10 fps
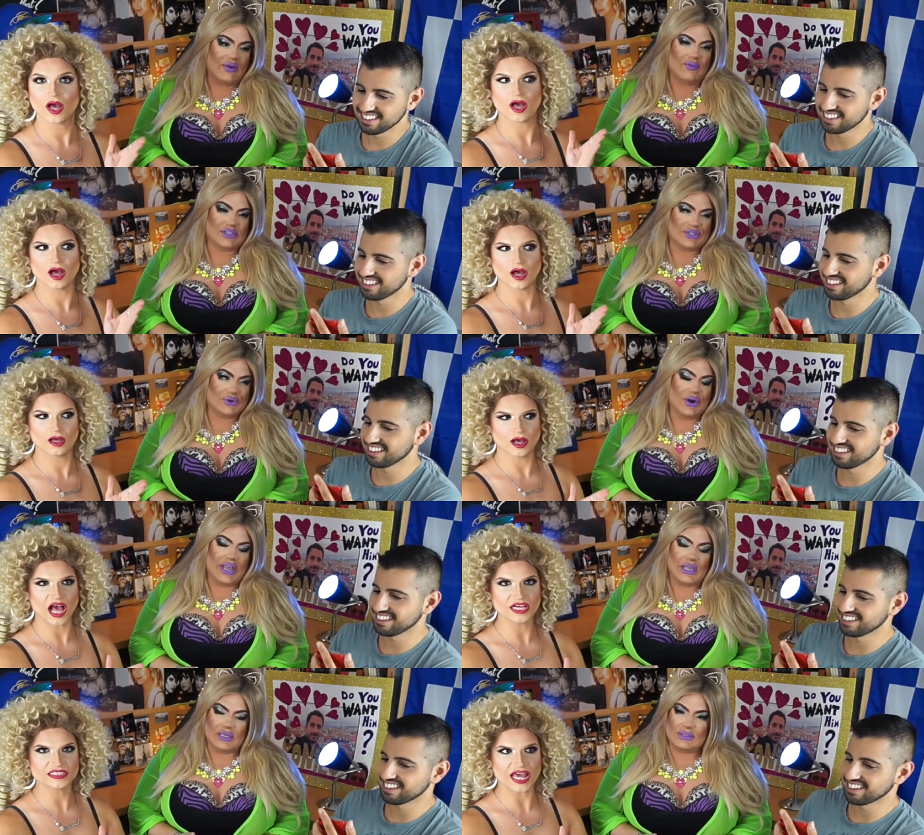Speaker 1: of
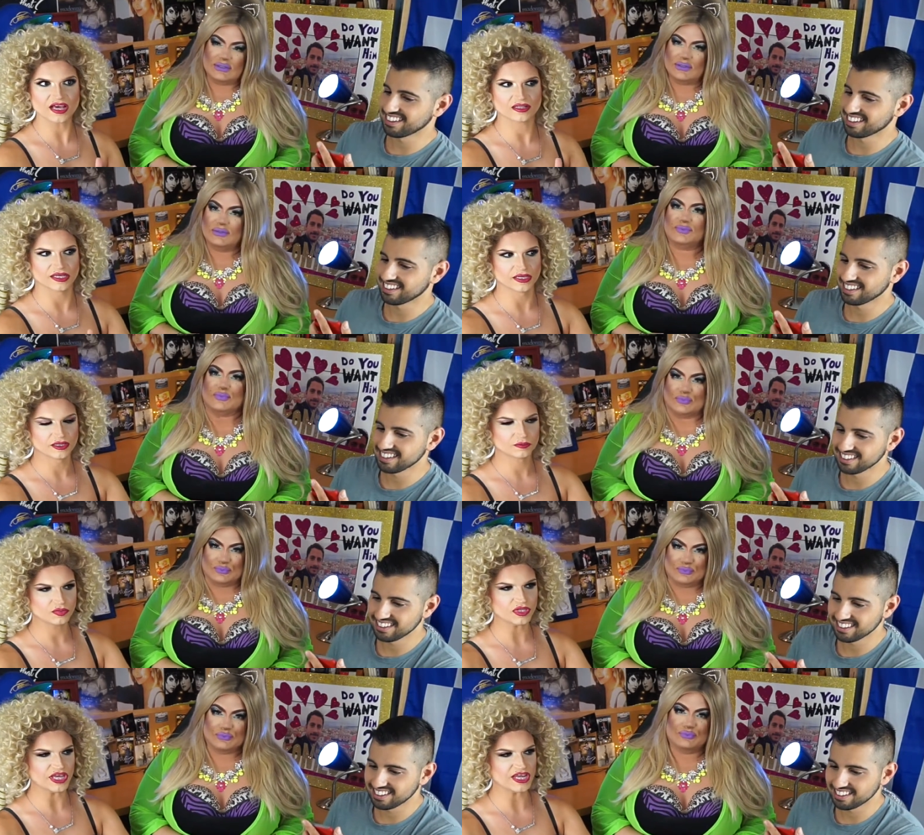Astoria. Exactly.
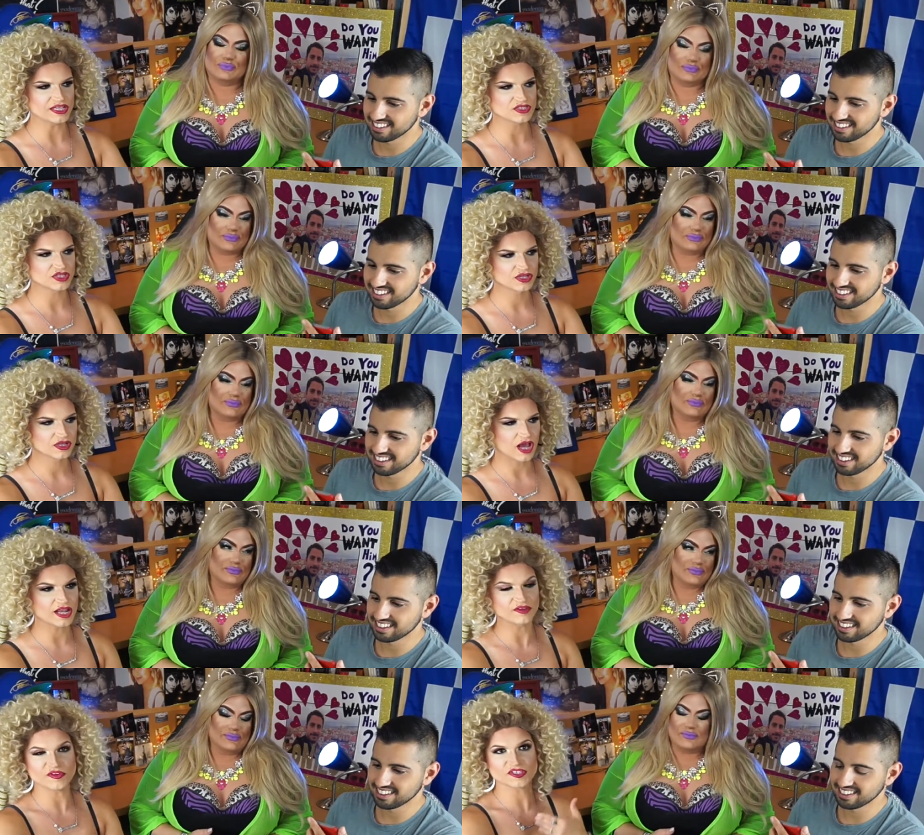Please.
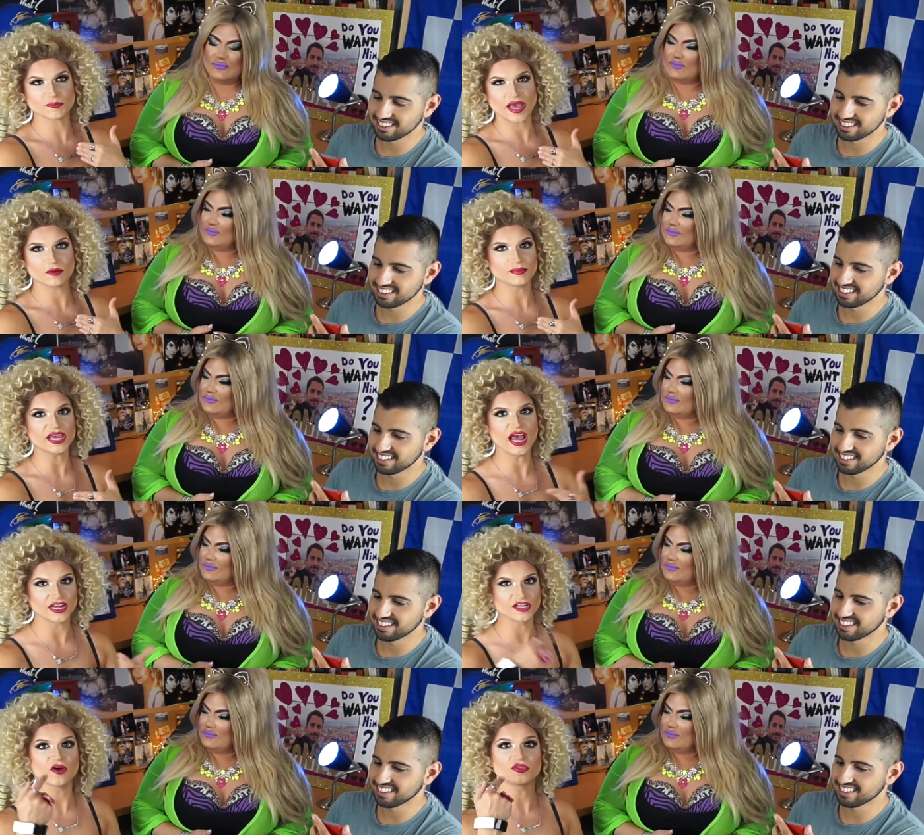And if it's about me,
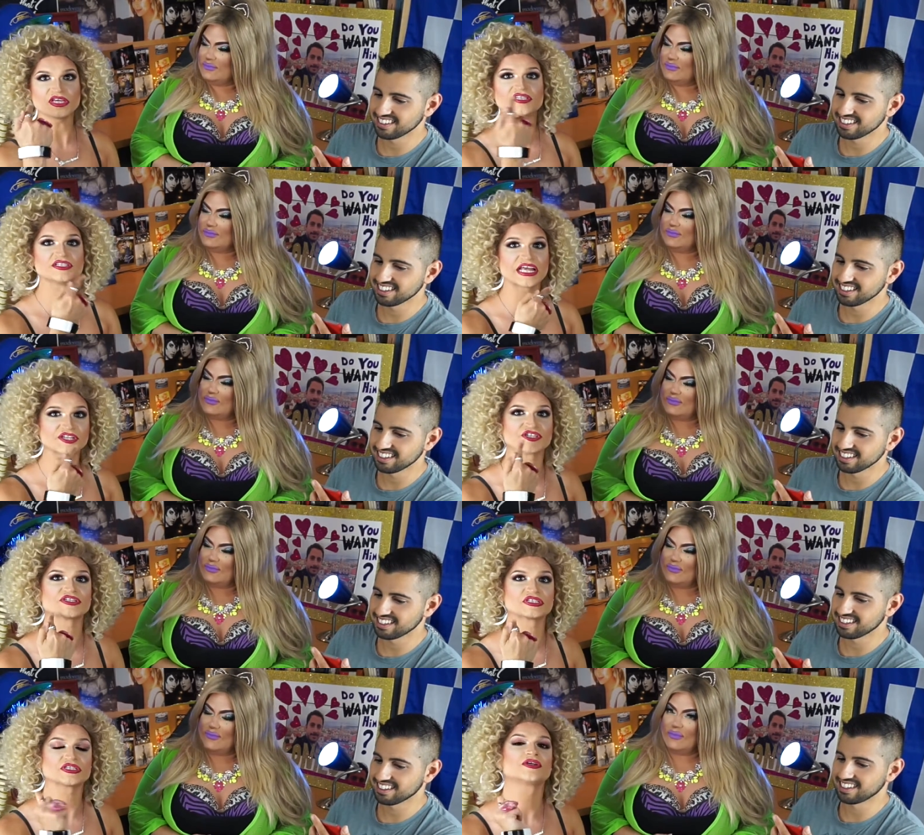honey, no, these are
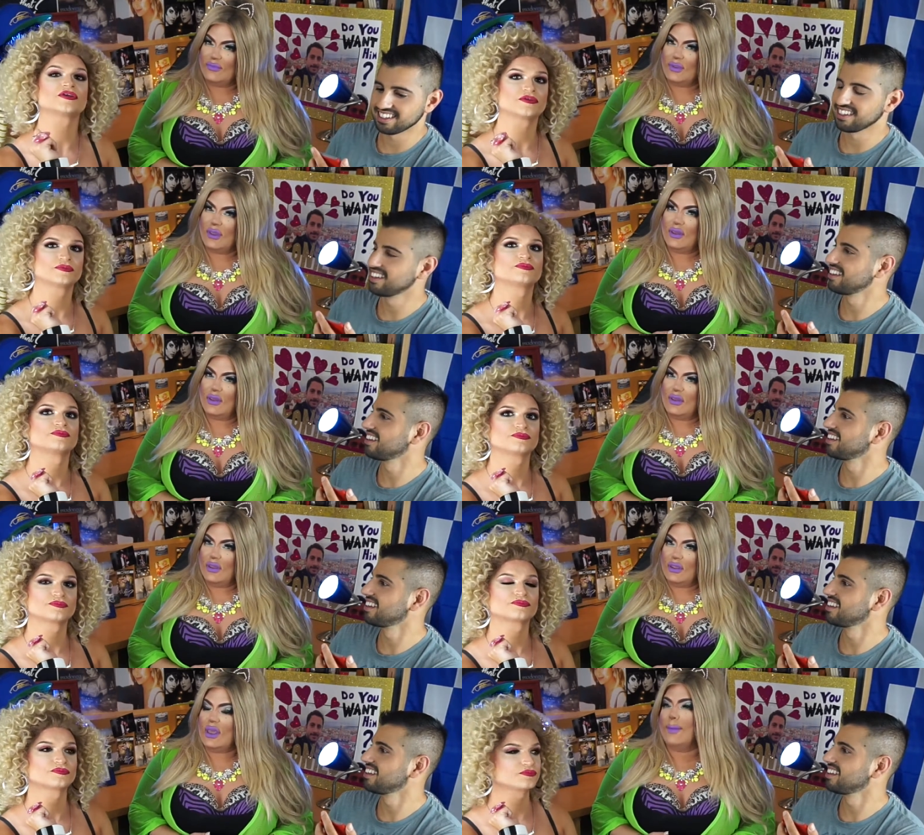dentures.
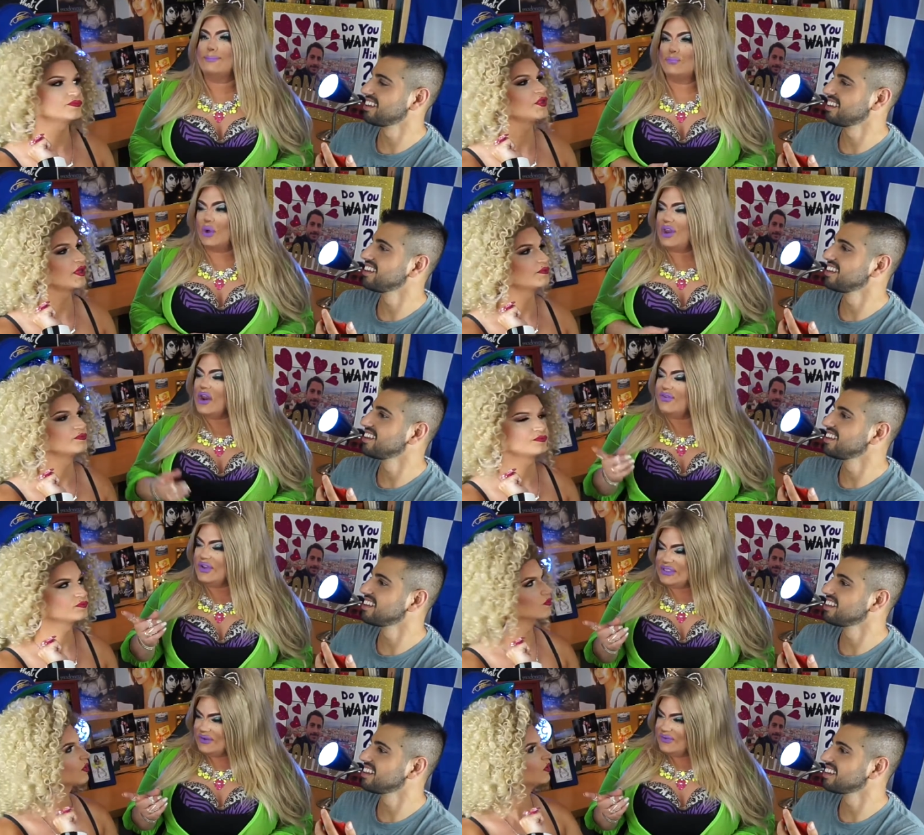
Speaker 2: Yeah. Well, not
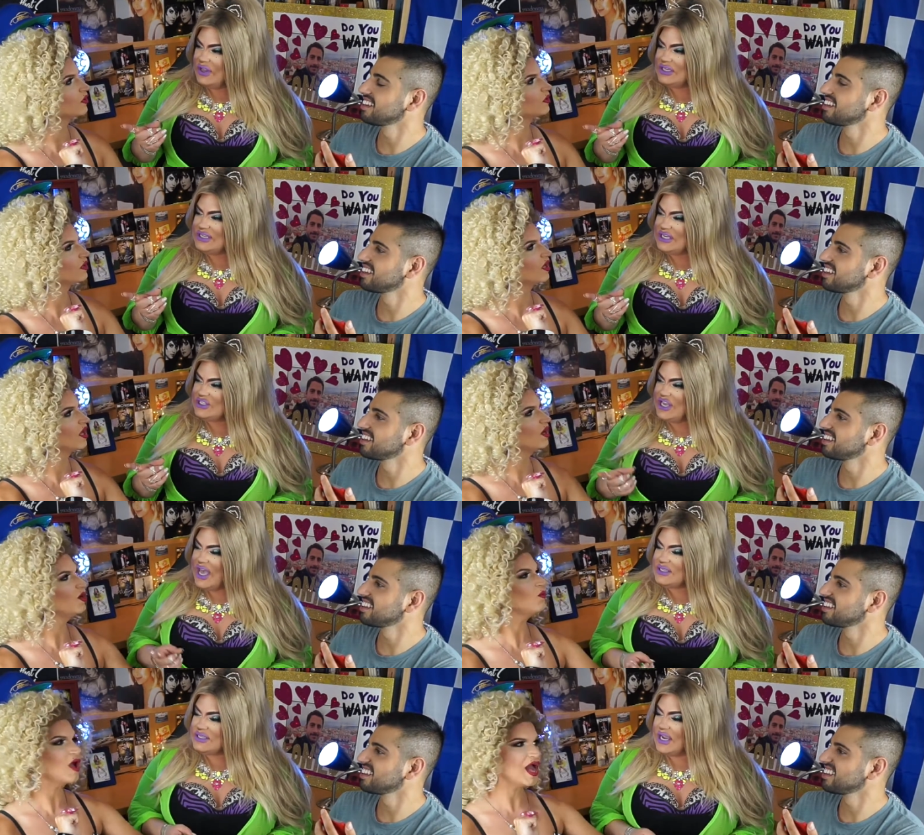a, is it a full-on denture
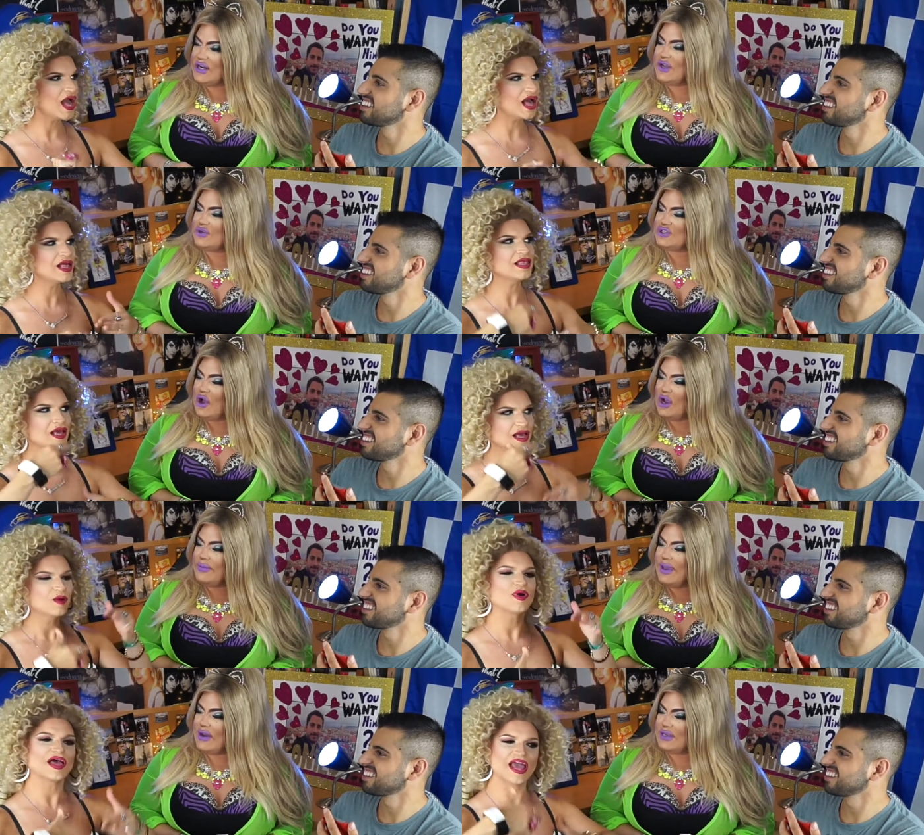yet?
Speaker 1: Well, I know you were
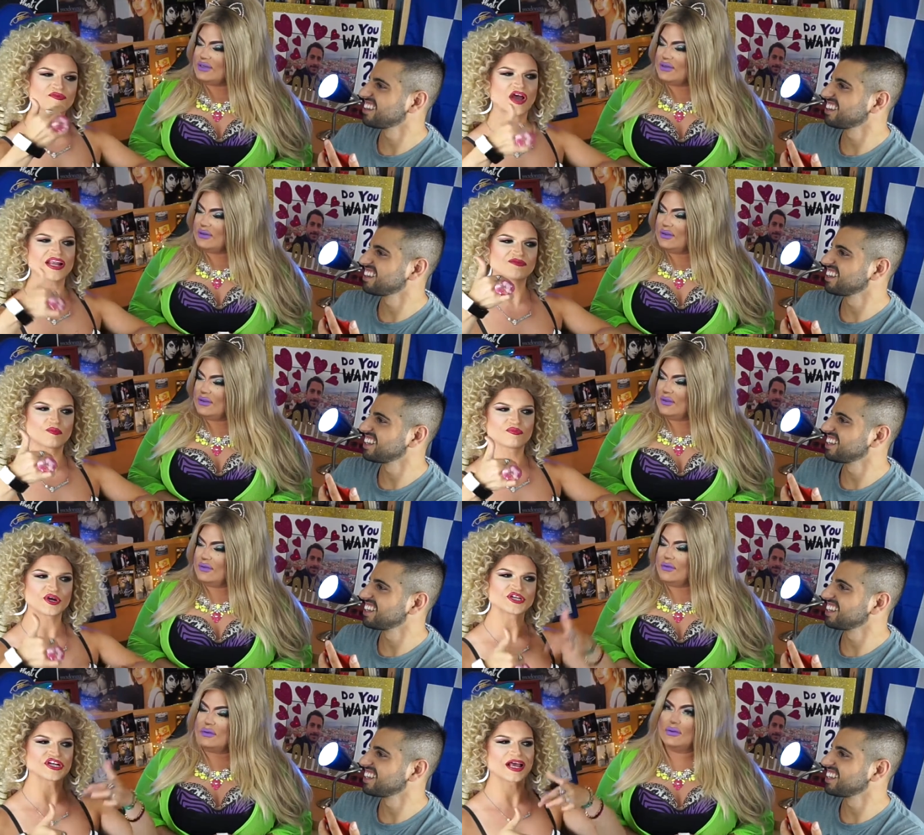talking about it. Well, I have kind of a
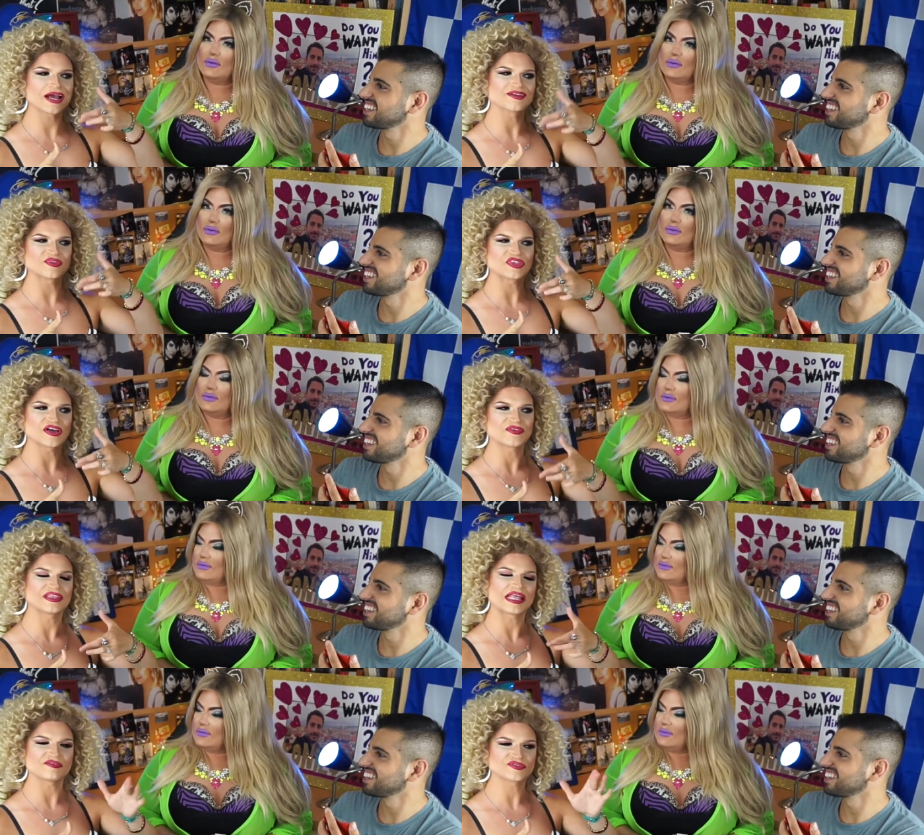bridge and kind of a thing on
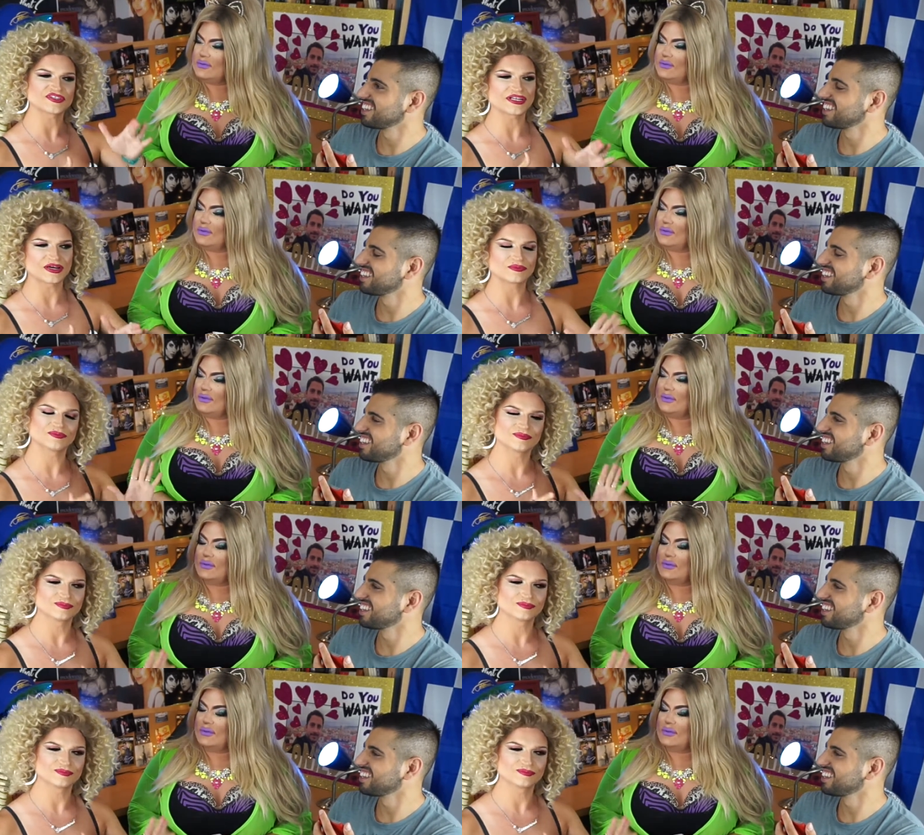the left, you know.